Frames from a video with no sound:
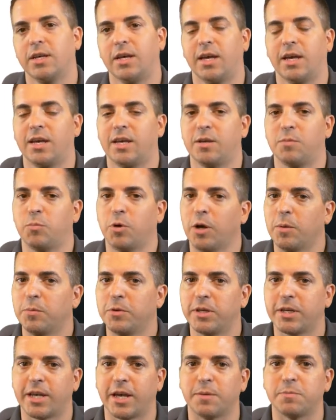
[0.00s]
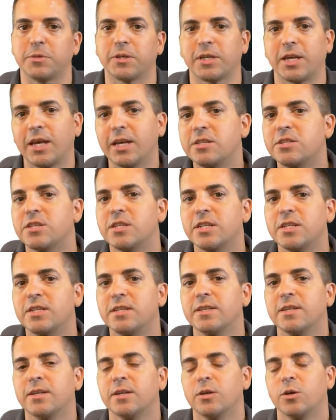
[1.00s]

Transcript: a public application,